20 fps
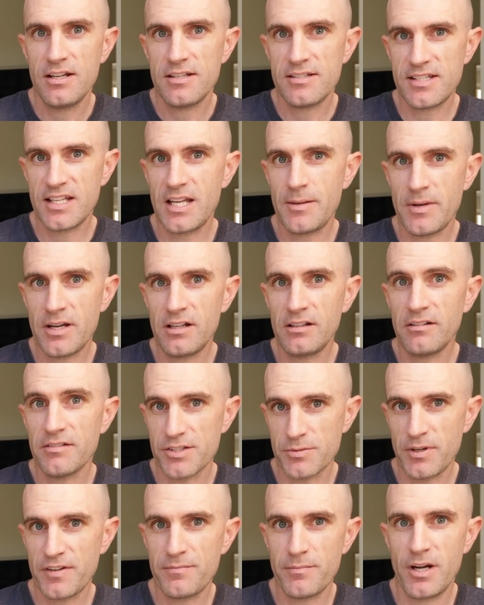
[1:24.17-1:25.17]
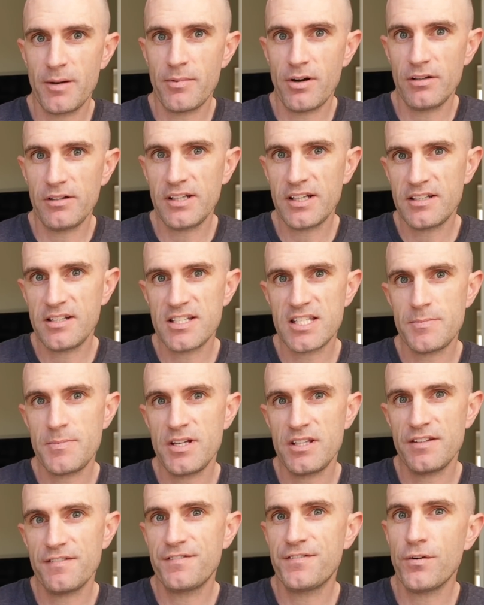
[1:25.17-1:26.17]
ZML, Zwift Mobile Link, needs to
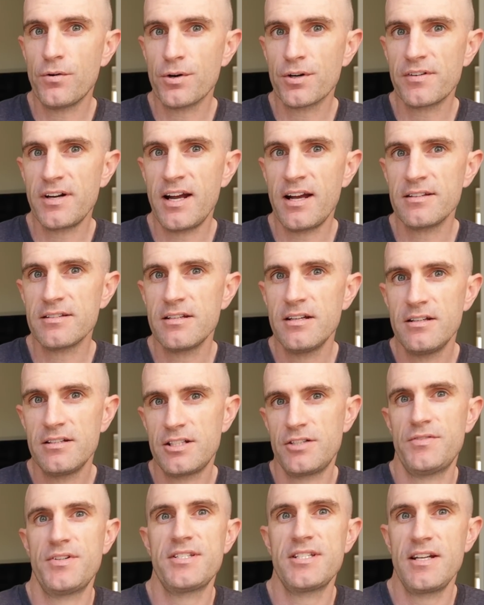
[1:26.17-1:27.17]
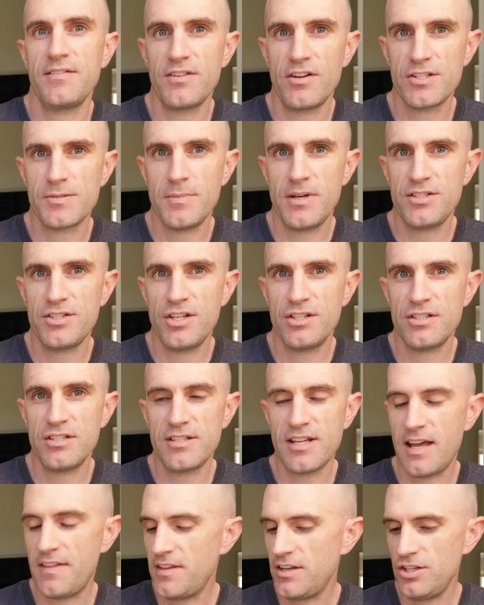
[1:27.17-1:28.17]
be in the foreground to receive those
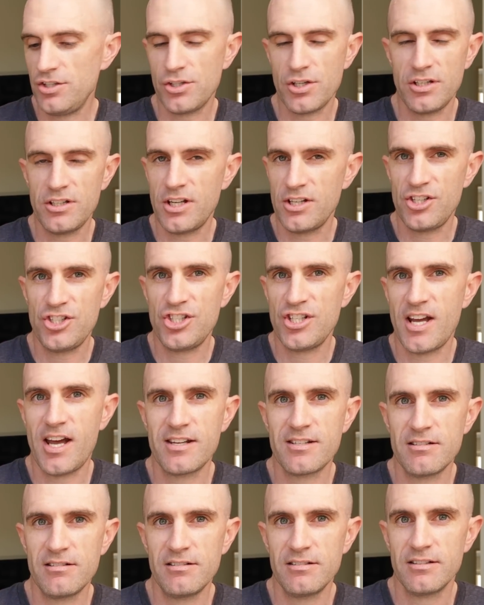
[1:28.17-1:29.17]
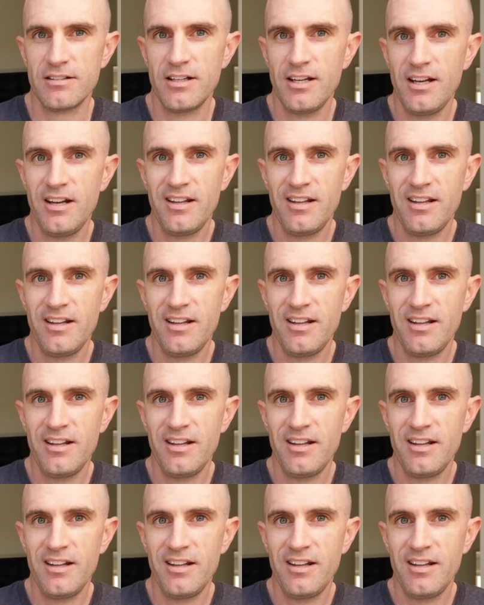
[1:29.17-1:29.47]
messages and then you can chat on.